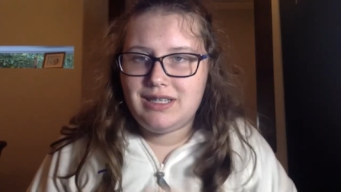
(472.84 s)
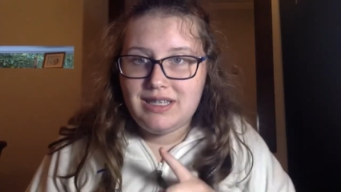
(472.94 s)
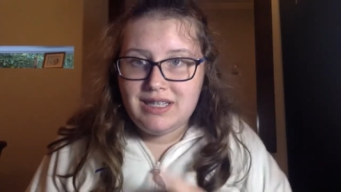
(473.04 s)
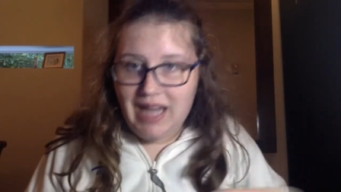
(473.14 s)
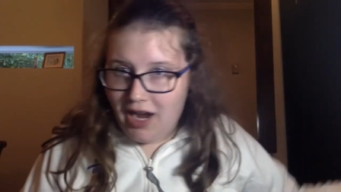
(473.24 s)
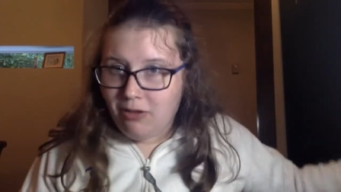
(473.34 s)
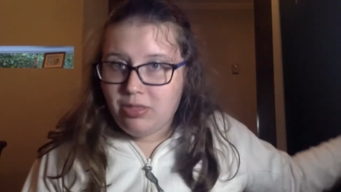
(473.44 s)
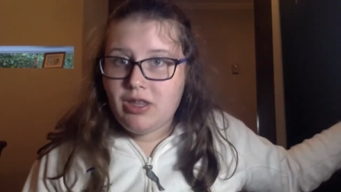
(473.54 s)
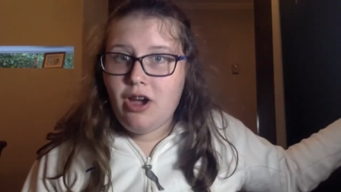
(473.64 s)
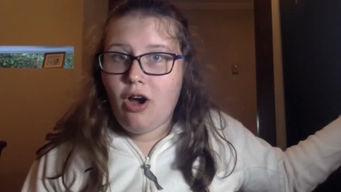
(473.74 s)
Down
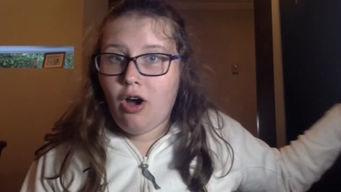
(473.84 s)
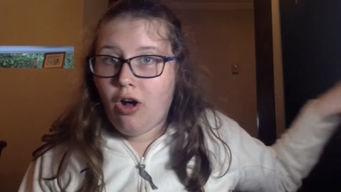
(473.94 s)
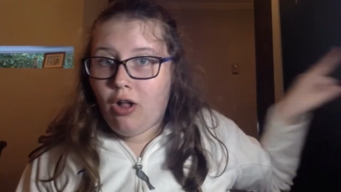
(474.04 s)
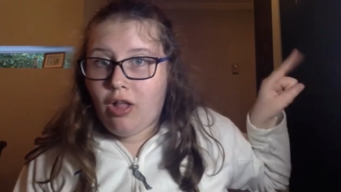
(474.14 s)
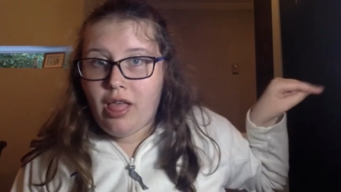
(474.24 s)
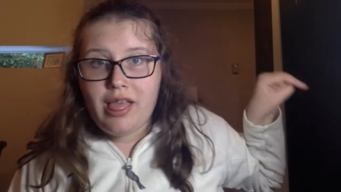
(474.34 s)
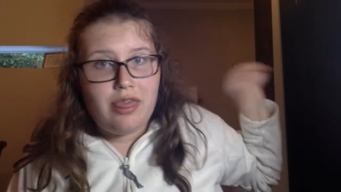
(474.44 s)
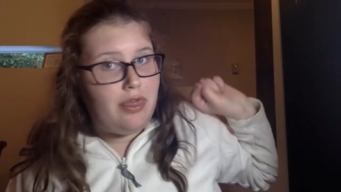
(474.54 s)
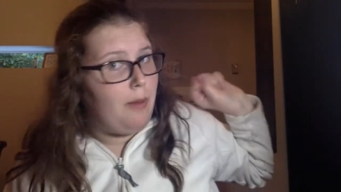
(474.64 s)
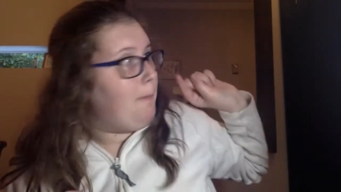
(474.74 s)
the hall,
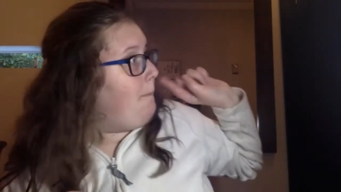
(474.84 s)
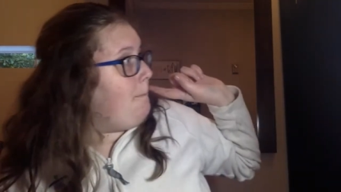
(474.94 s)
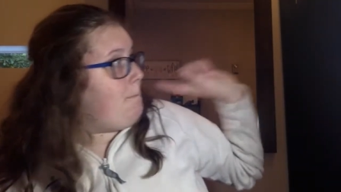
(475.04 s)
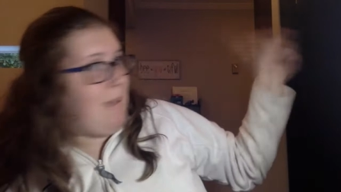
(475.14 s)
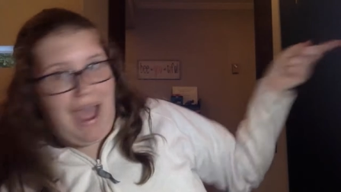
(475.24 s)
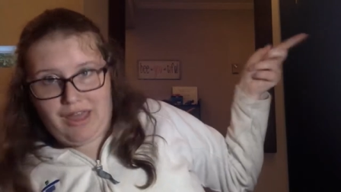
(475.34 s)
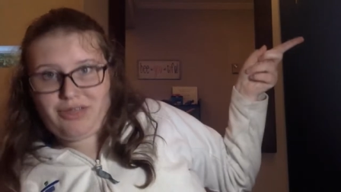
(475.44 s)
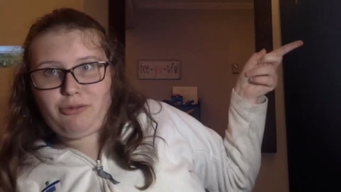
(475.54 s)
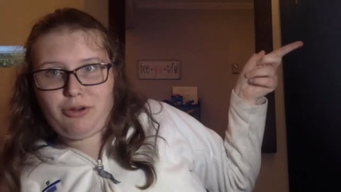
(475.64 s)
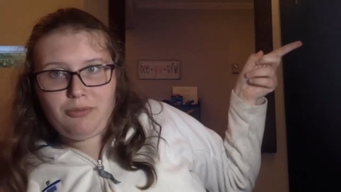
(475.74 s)
the
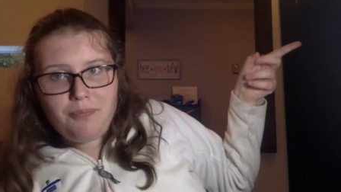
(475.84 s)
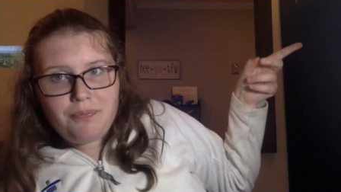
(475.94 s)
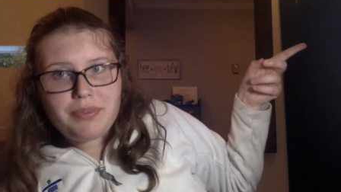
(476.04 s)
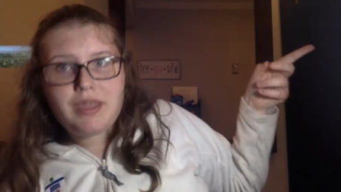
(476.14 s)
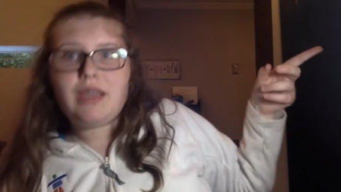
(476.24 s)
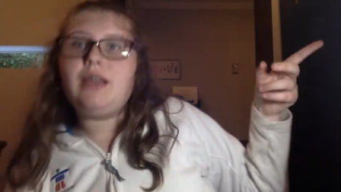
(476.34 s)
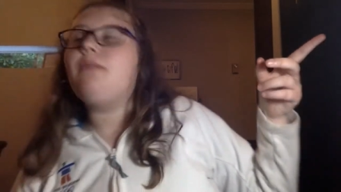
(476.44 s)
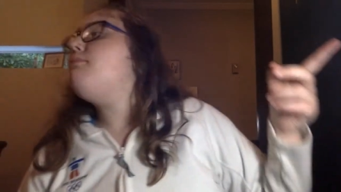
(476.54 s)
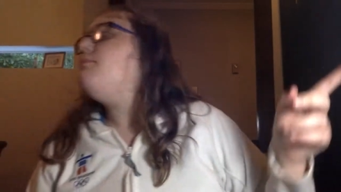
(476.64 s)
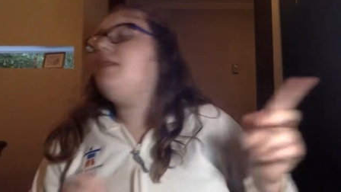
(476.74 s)
bathroom.
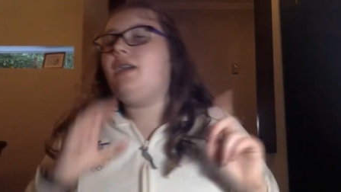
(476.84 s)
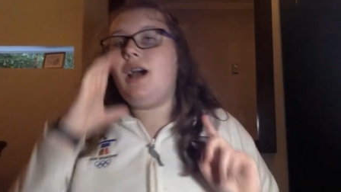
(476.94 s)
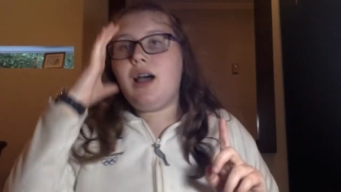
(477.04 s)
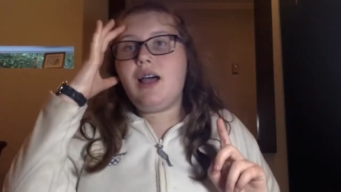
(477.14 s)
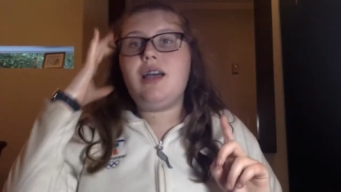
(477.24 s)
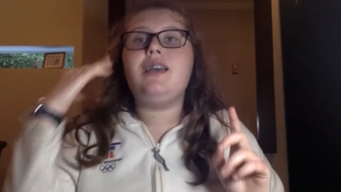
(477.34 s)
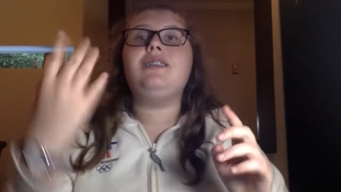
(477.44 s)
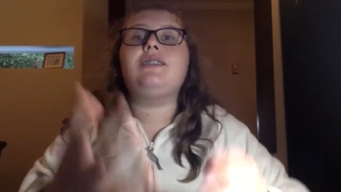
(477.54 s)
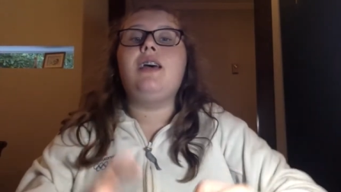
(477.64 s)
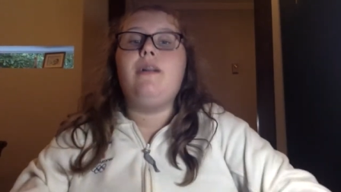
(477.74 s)

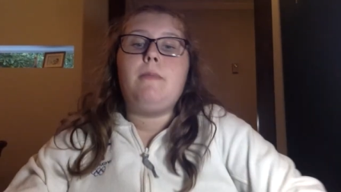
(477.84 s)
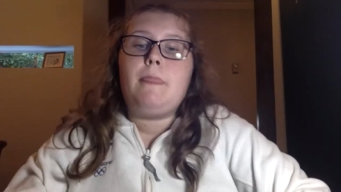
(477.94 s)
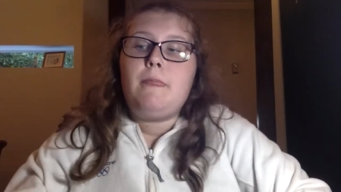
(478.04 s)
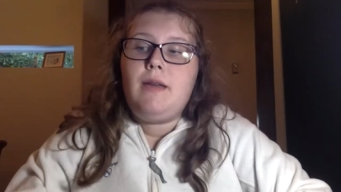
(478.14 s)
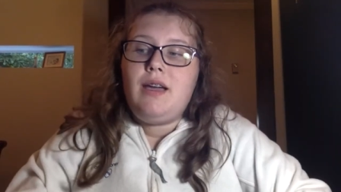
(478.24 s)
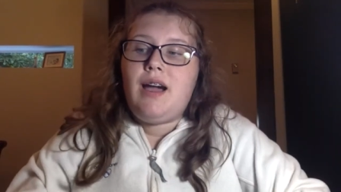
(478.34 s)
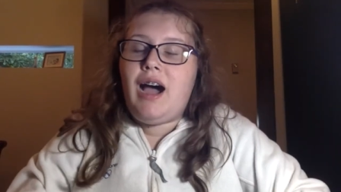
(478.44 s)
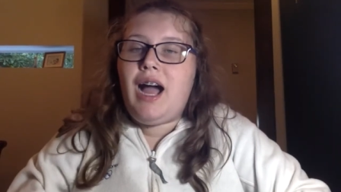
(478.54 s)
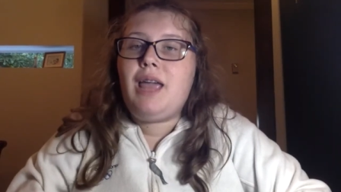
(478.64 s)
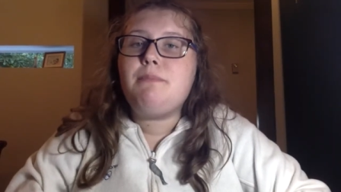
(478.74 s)
Because
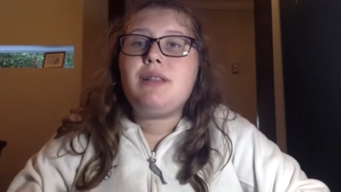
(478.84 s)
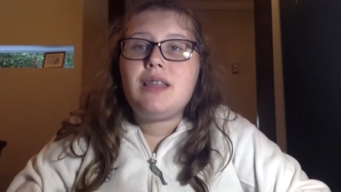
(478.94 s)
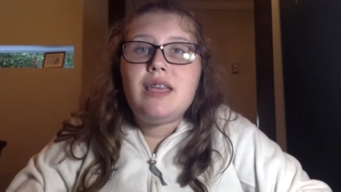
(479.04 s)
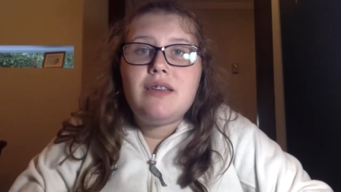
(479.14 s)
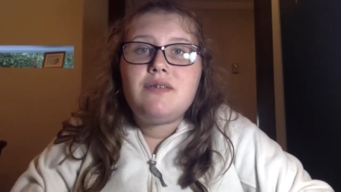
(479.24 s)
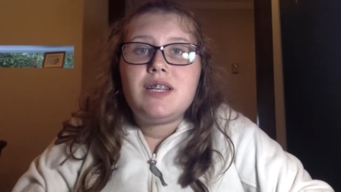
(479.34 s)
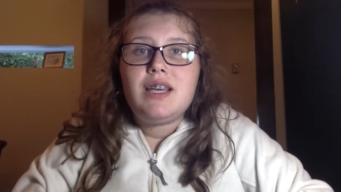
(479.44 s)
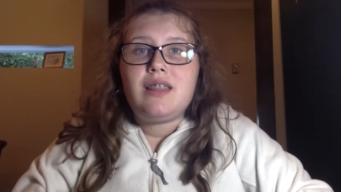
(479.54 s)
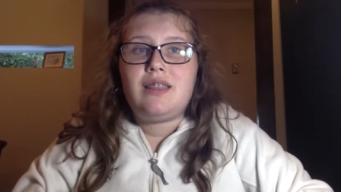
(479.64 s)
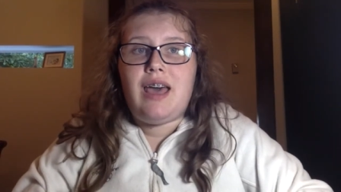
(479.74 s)
I believed
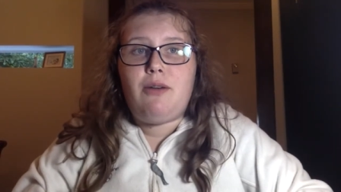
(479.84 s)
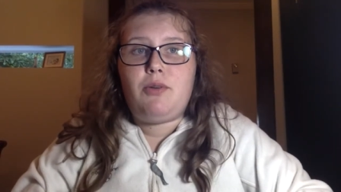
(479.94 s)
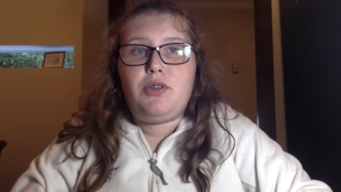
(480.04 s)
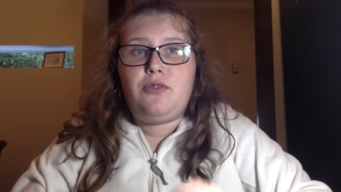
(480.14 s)
that when you